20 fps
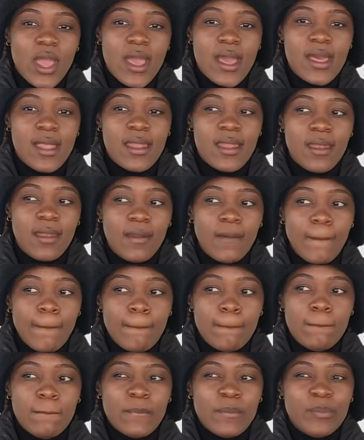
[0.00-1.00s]
and
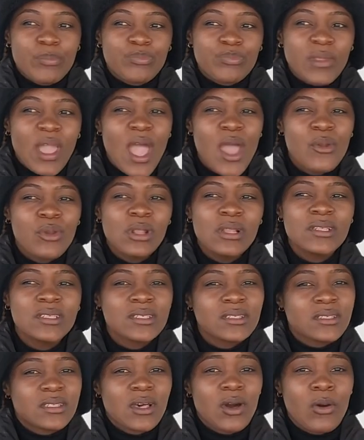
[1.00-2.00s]
I really
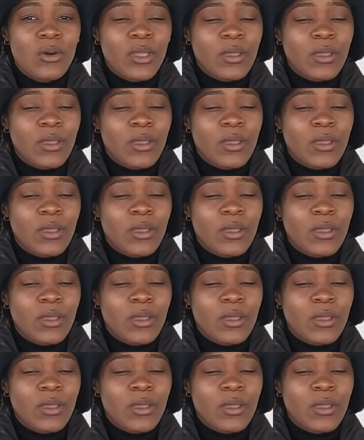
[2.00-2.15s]
didn't tell